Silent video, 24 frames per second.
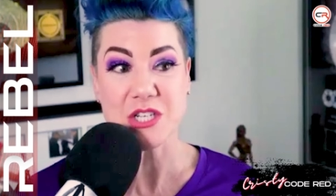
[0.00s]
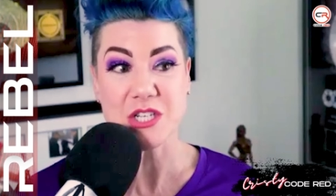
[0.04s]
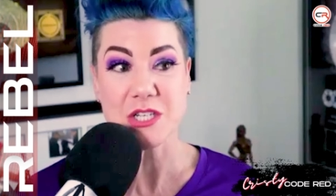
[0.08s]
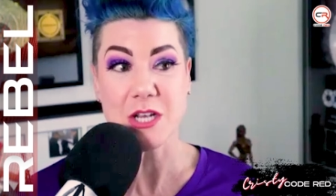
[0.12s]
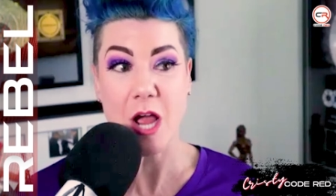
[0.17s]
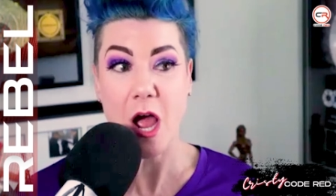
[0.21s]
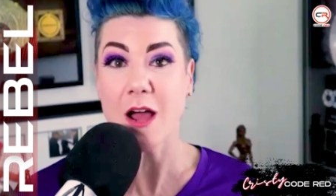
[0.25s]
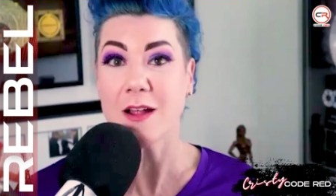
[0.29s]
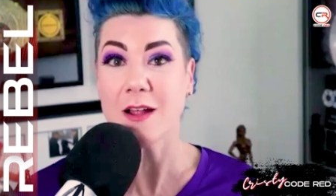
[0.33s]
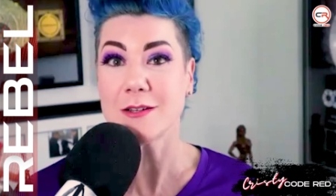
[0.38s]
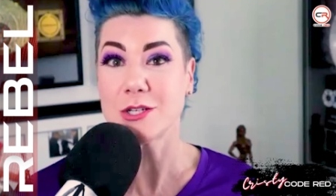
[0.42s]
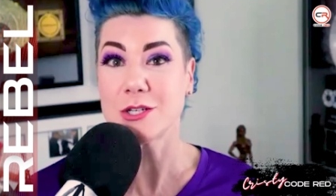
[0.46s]

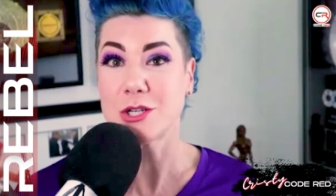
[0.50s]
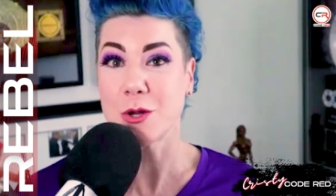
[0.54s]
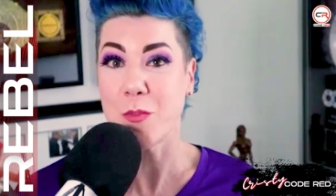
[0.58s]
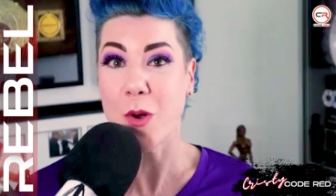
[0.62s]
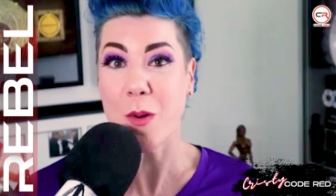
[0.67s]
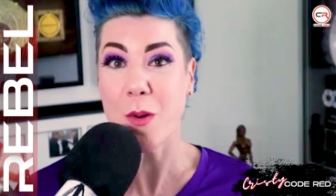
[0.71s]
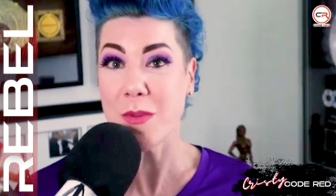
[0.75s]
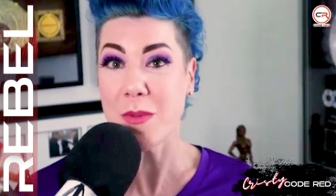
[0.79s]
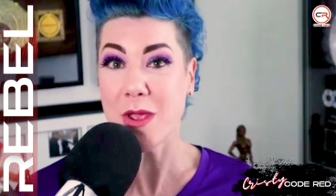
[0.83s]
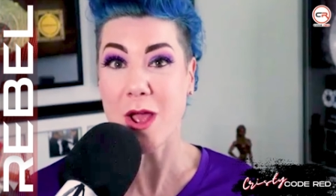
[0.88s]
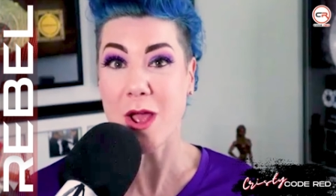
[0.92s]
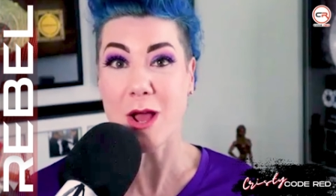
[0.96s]
God to
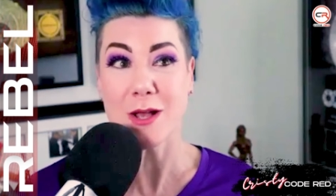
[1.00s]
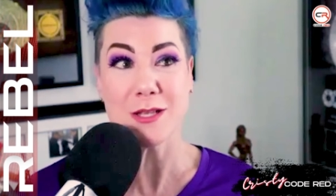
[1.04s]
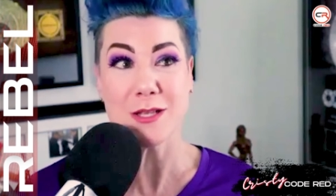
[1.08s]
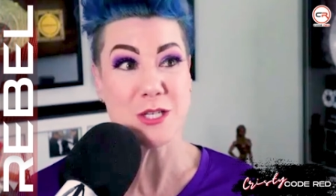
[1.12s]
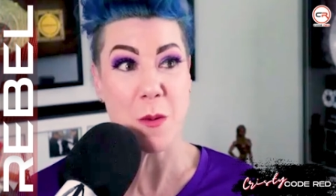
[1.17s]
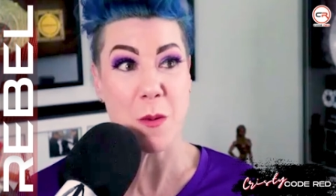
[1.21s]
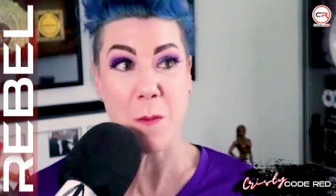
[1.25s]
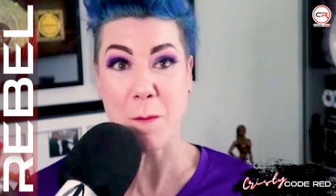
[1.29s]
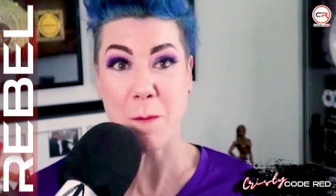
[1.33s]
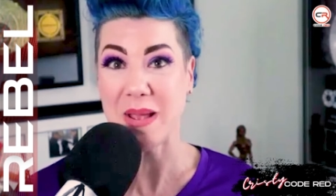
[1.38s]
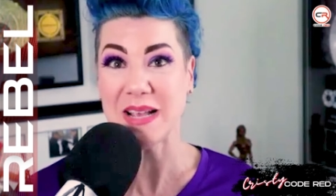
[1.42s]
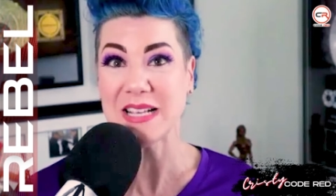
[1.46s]
put me on
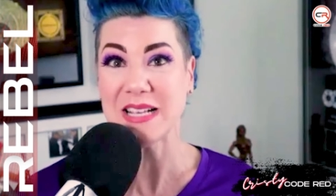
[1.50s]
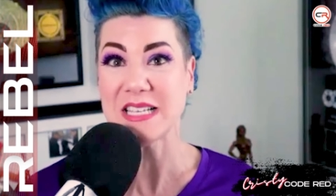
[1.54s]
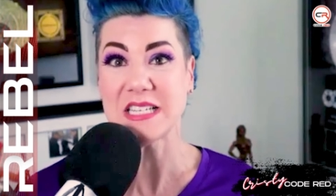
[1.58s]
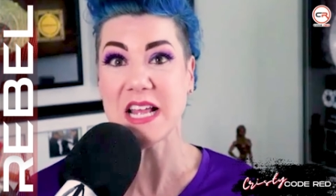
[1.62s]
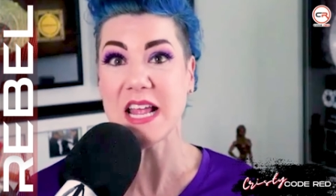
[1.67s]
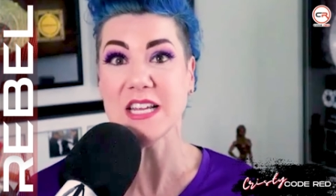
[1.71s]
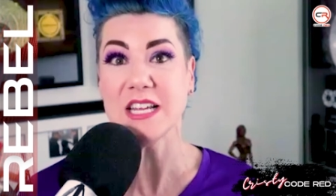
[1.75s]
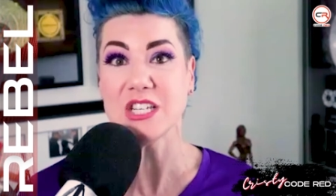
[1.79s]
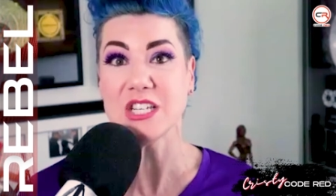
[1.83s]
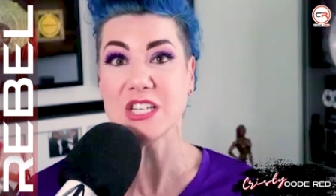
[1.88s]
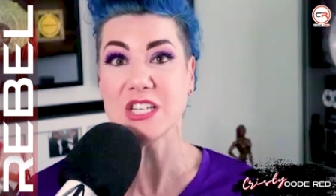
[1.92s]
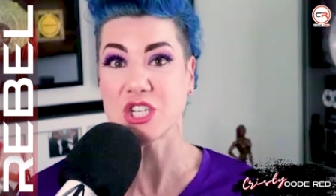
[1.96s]
some big
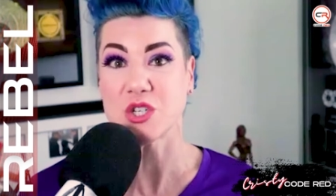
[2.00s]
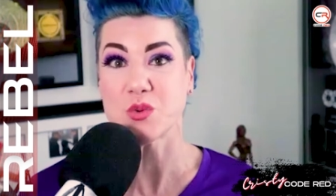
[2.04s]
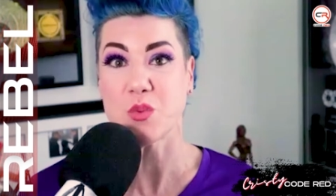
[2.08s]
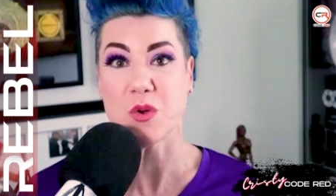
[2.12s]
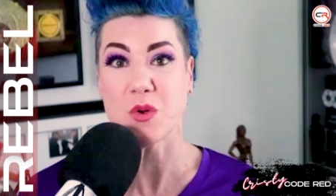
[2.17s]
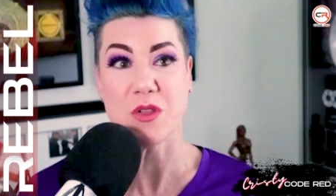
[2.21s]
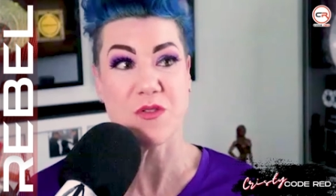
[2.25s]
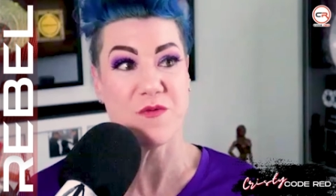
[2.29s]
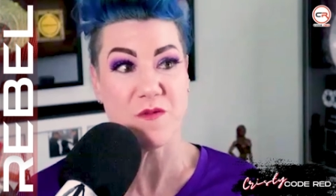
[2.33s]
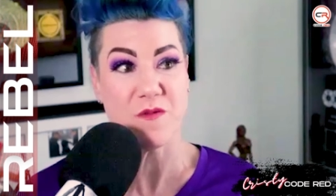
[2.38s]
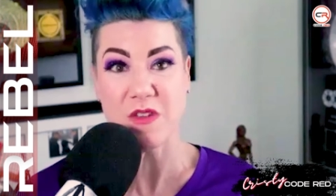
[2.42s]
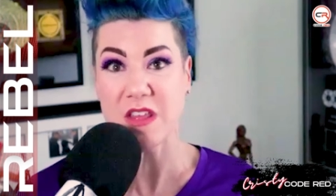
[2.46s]
stages
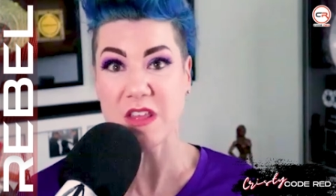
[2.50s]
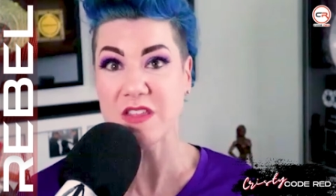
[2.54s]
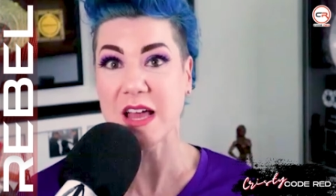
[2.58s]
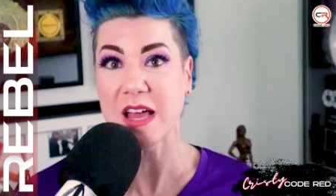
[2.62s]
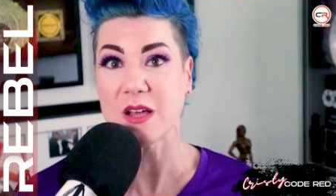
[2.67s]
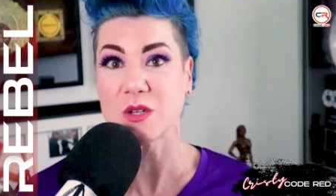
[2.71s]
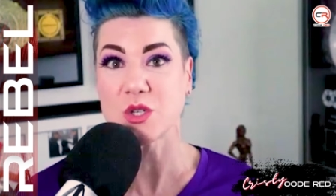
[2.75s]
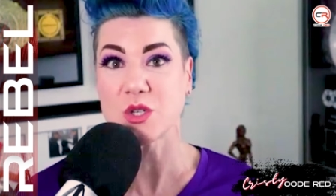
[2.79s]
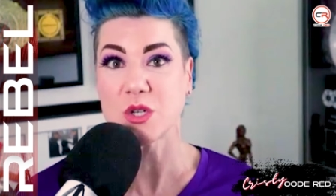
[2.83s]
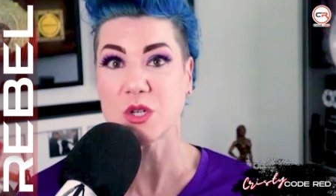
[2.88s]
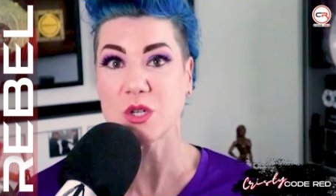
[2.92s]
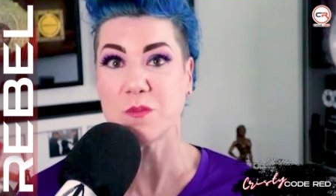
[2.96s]
with
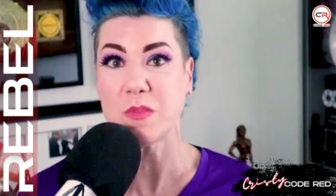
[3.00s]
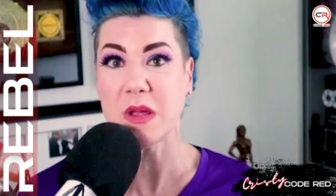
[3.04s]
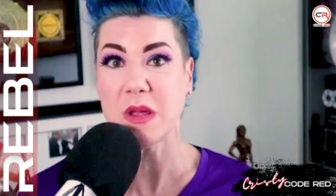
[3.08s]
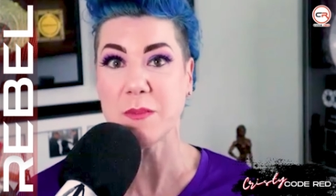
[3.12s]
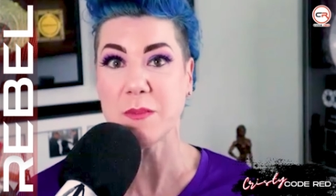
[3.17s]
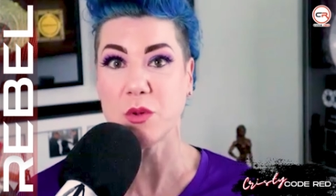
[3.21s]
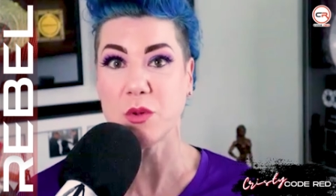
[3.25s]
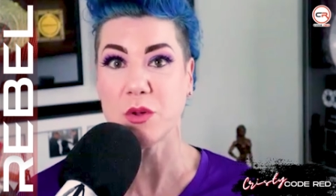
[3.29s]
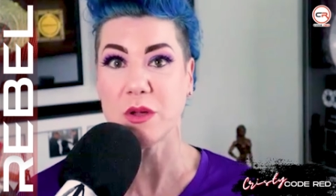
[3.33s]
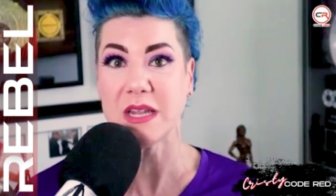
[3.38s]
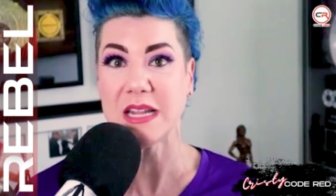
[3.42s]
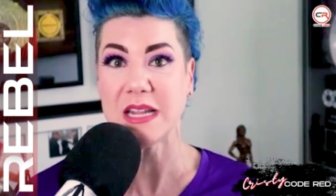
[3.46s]
50,000
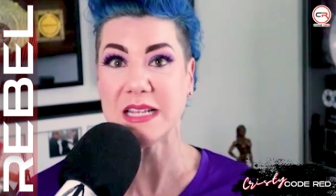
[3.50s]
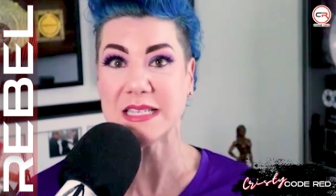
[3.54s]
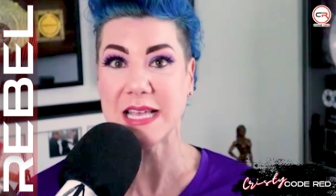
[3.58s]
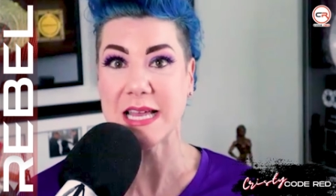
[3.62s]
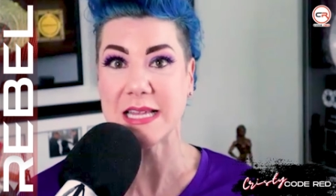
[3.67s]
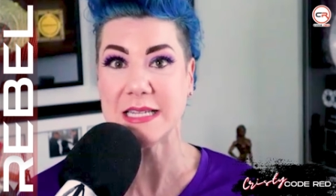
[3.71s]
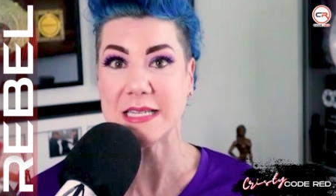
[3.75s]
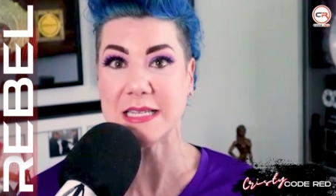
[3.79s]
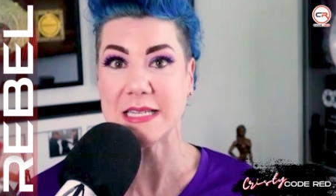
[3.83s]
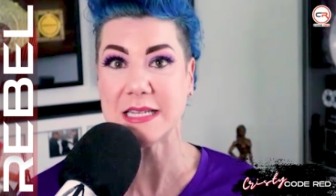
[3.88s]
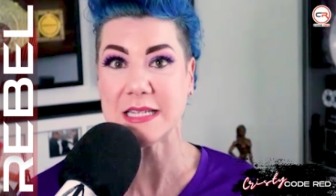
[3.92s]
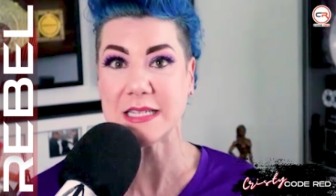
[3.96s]
people in
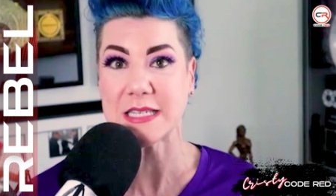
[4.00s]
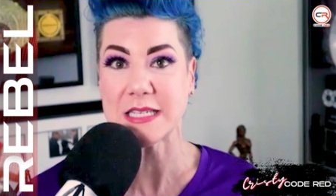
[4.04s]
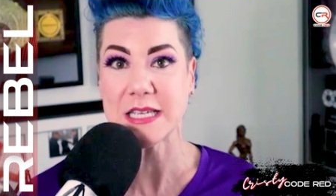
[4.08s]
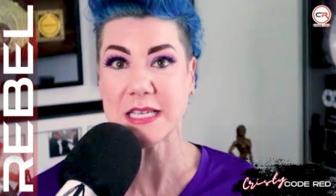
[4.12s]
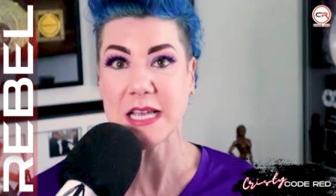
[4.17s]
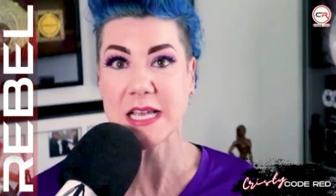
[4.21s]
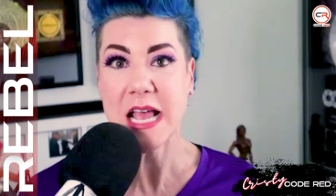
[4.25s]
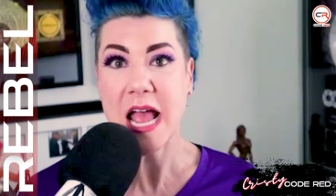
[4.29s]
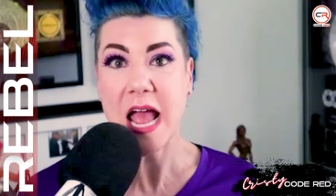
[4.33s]
attendance,